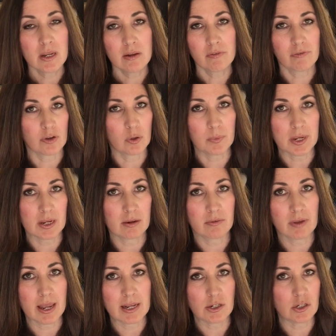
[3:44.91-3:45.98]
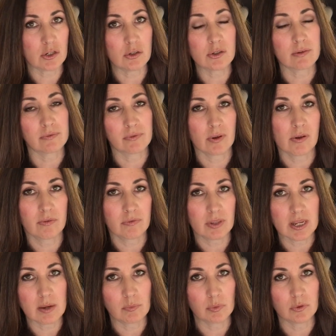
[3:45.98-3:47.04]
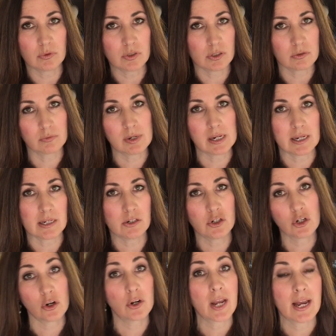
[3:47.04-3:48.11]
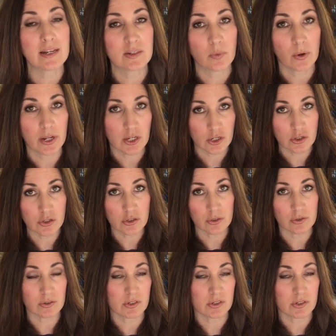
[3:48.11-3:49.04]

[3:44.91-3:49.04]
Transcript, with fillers: filming of, and use of, of, the gimbal to really showcase what it can do.